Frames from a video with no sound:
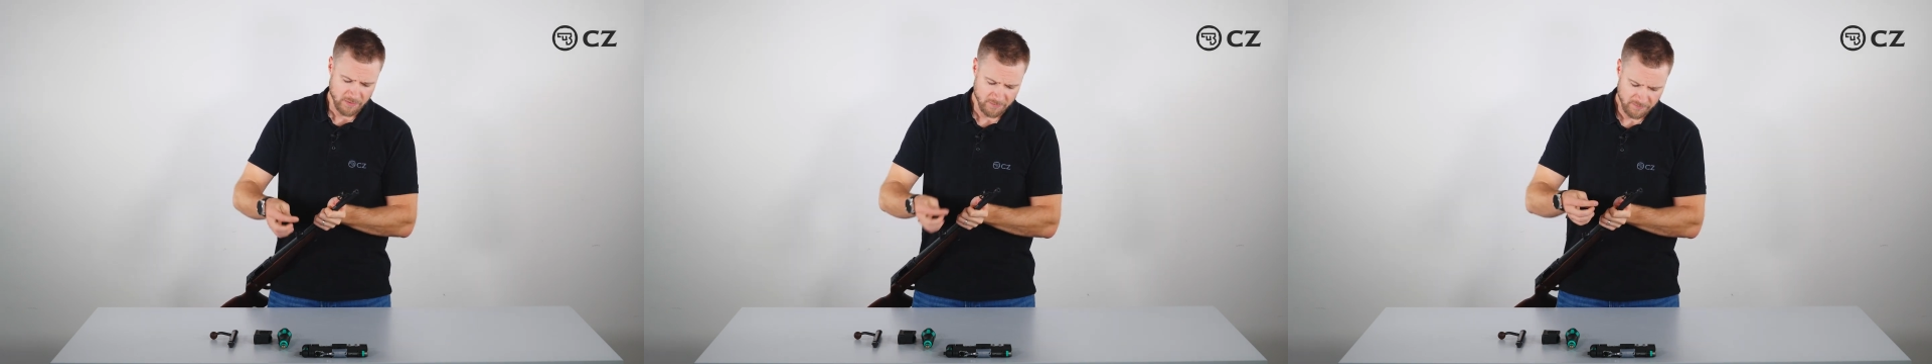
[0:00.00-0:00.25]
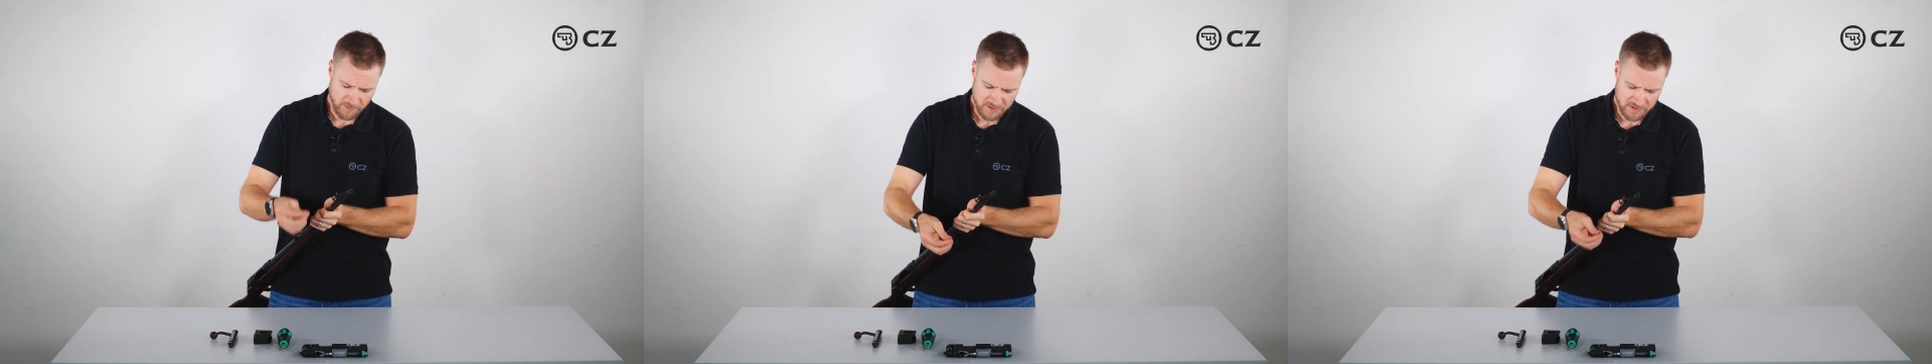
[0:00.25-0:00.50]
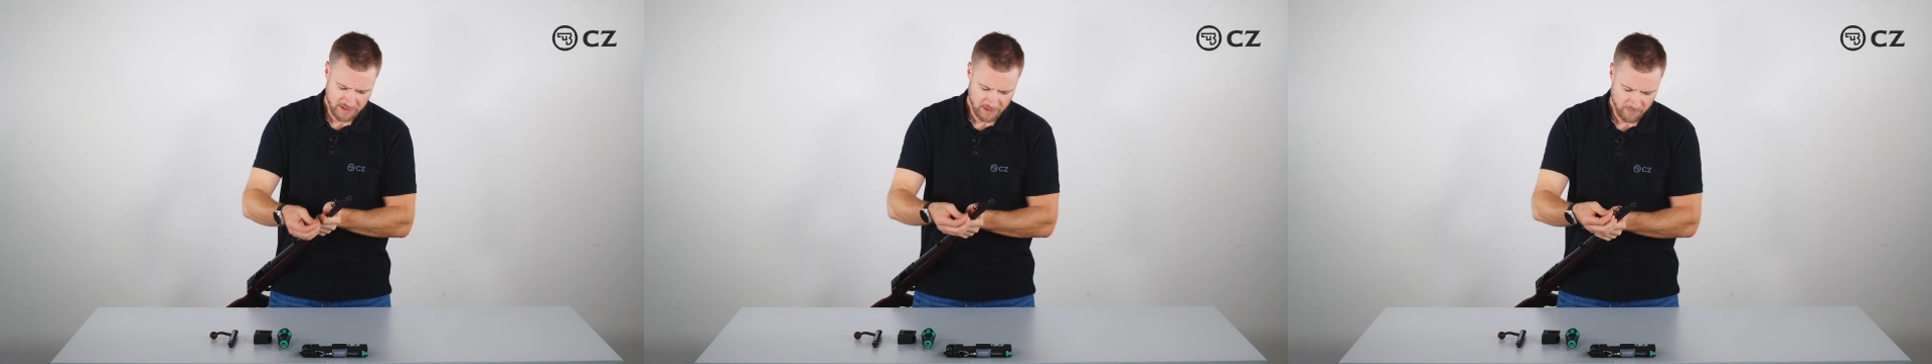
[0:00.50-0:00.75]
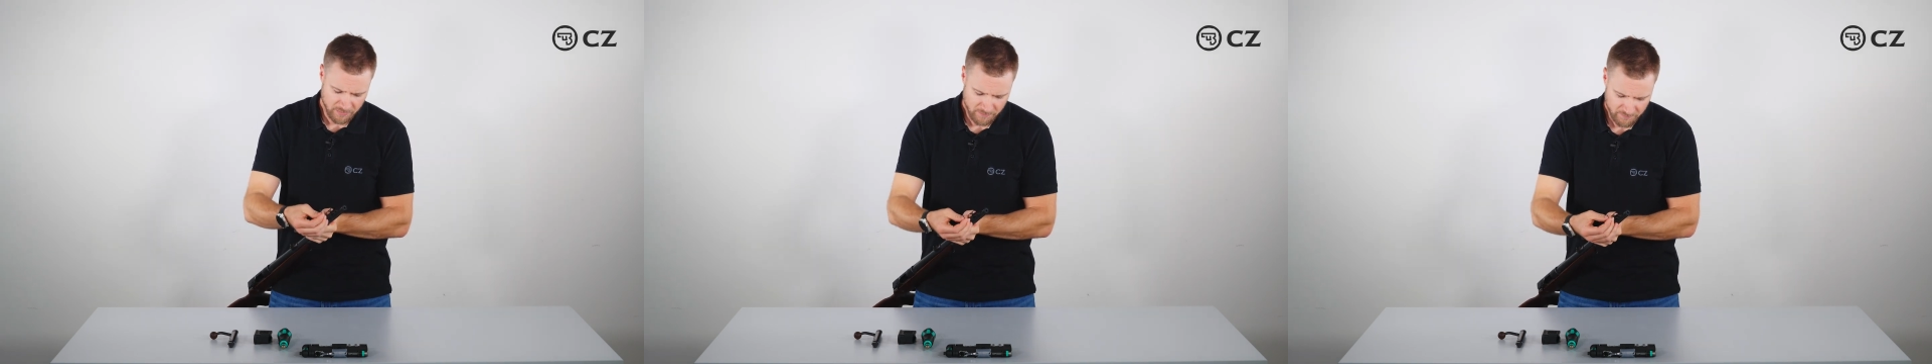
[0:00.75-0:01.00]
The first
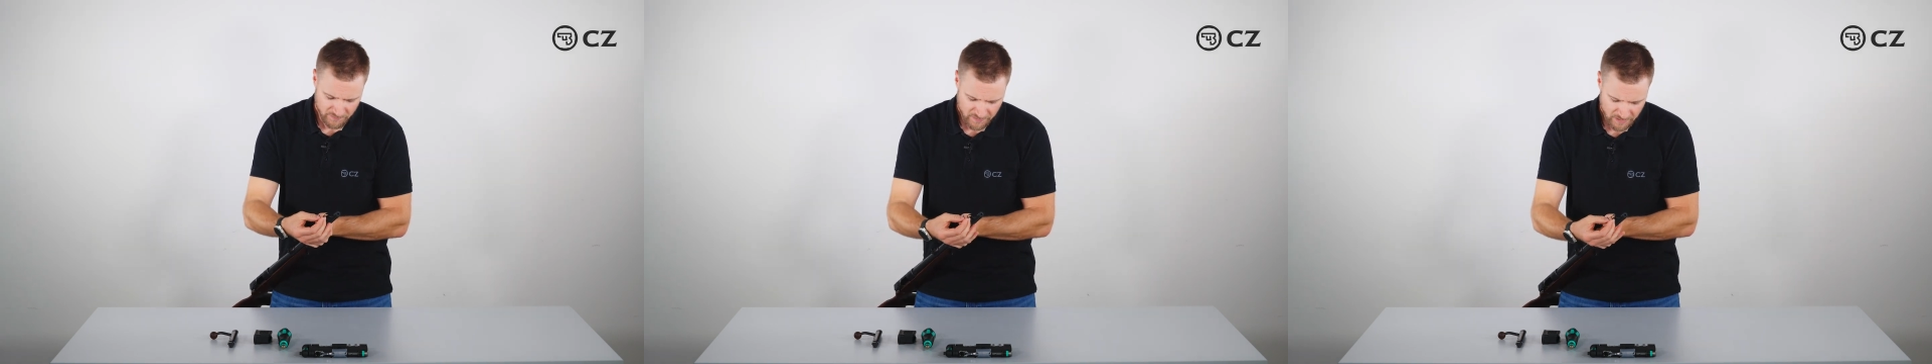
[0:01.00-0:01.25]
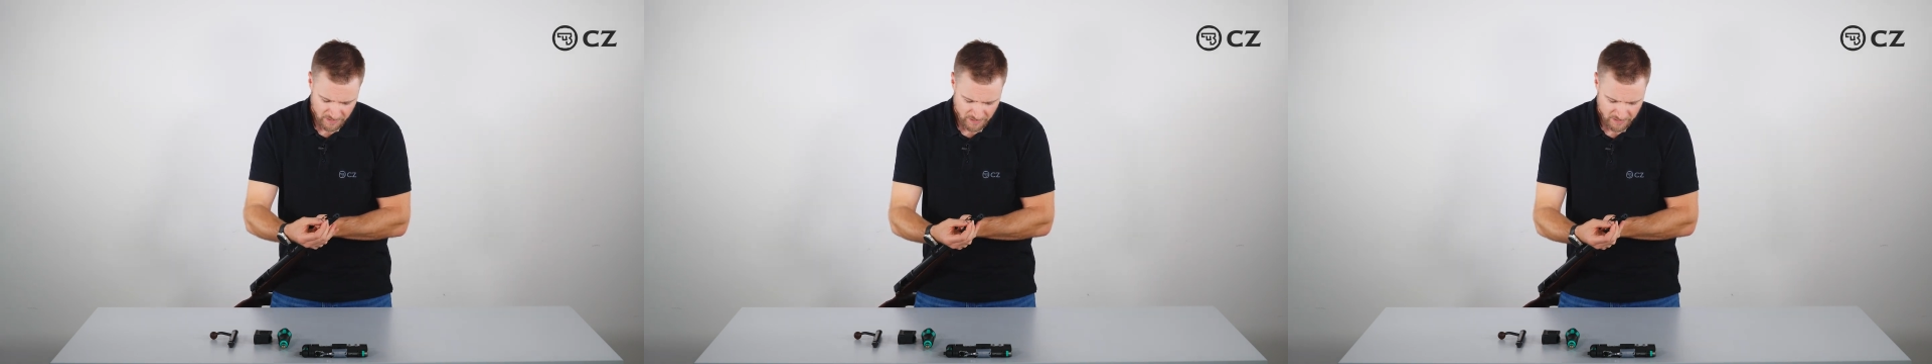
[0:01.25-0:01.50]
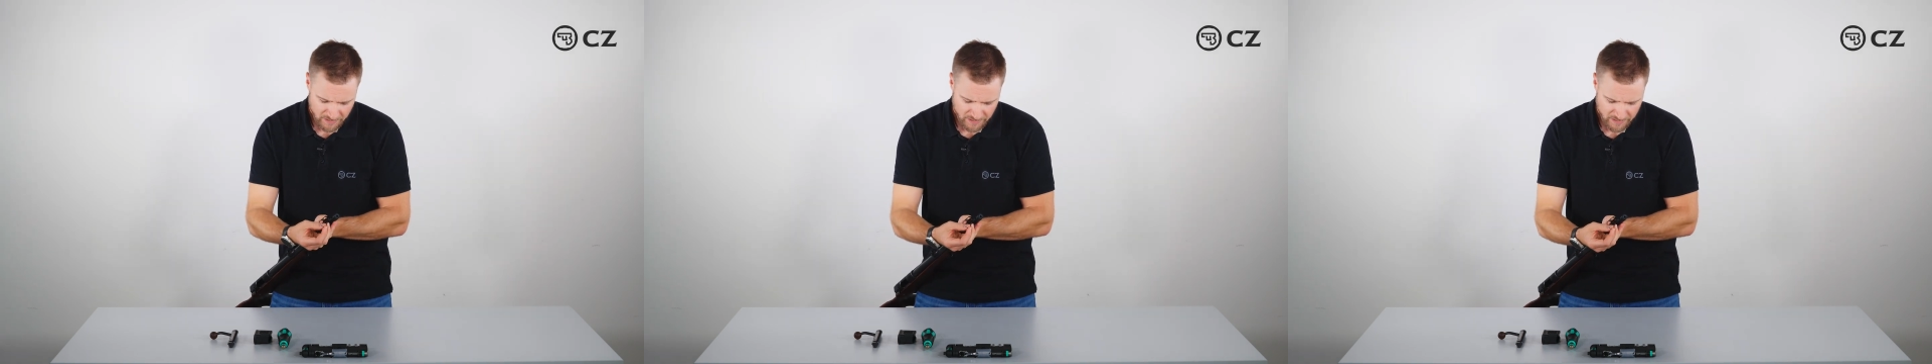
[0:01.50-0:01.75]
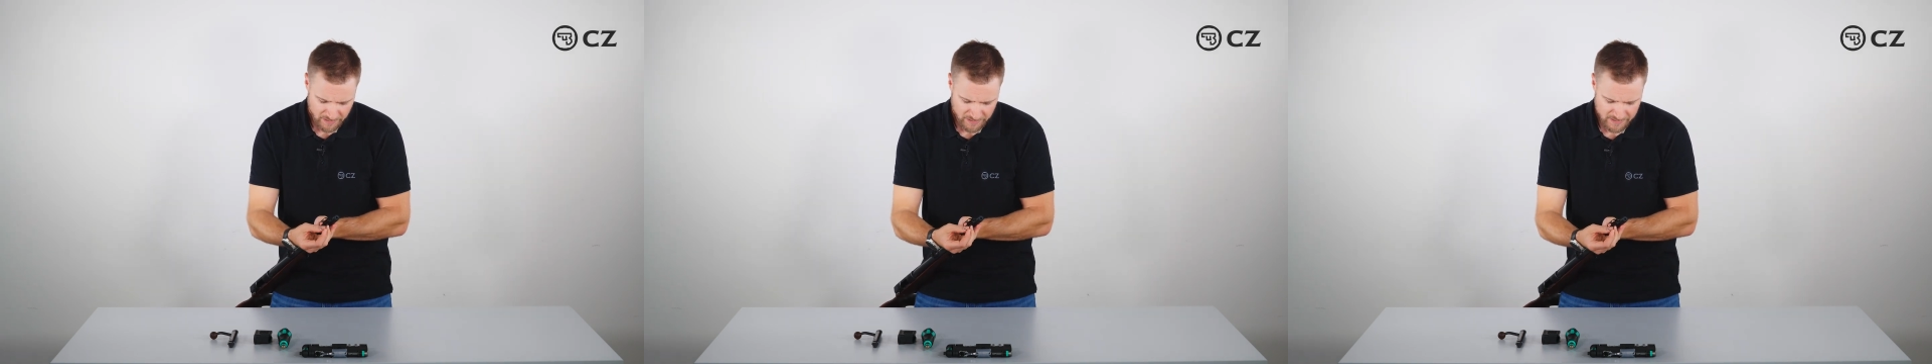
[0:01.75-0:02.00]
step
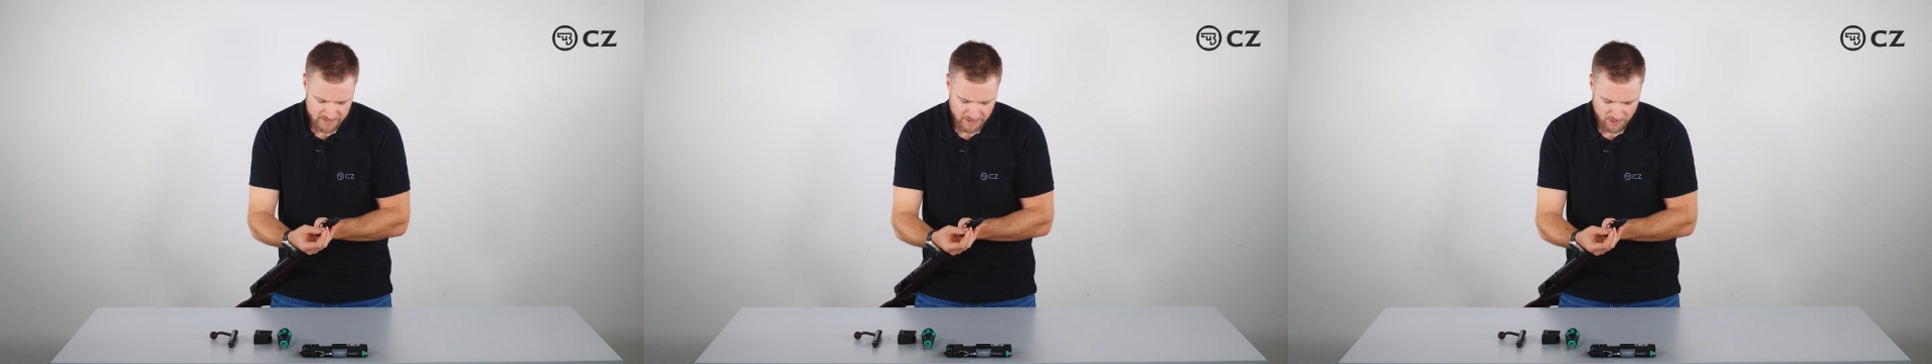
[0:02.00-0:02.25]
is